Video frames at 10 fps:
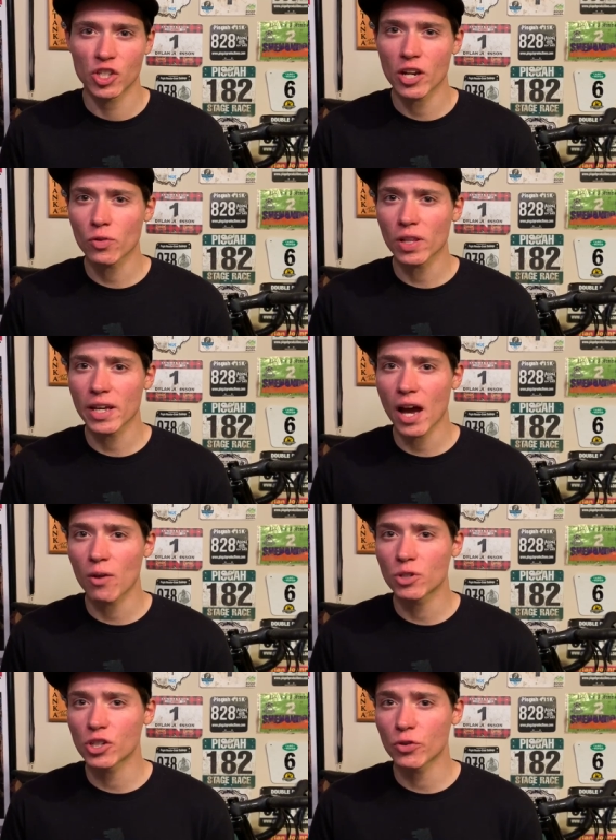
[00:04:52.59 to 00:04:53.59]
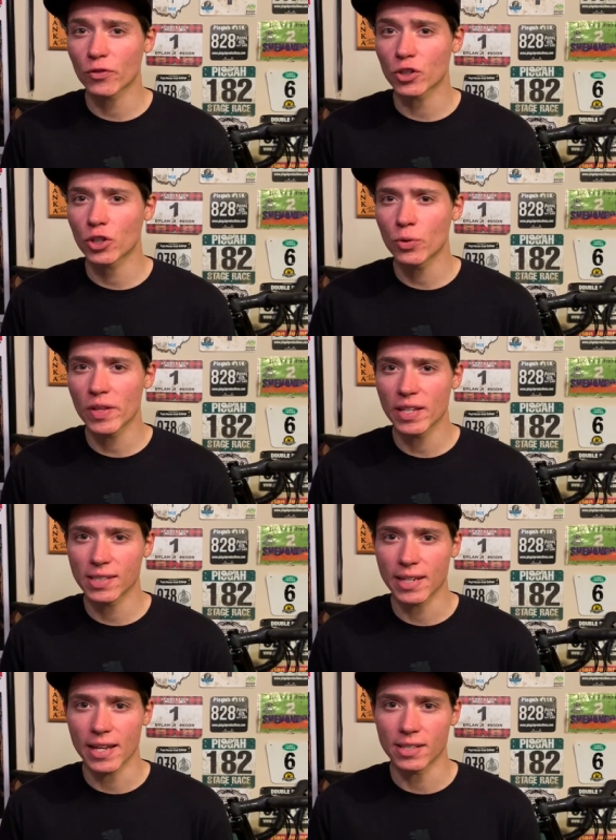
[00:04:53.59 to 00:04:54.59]
Generally, I would shoot for two of
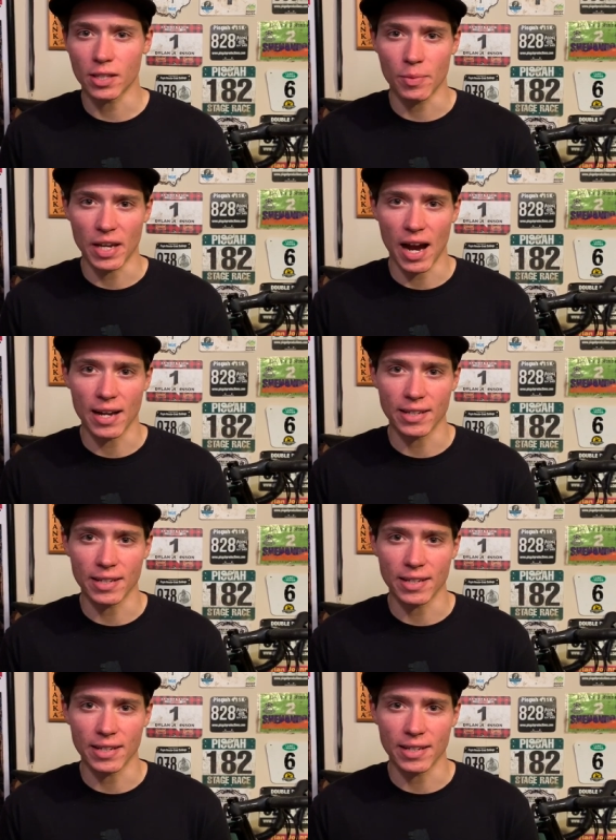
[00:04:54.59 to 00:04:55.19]
these days to be high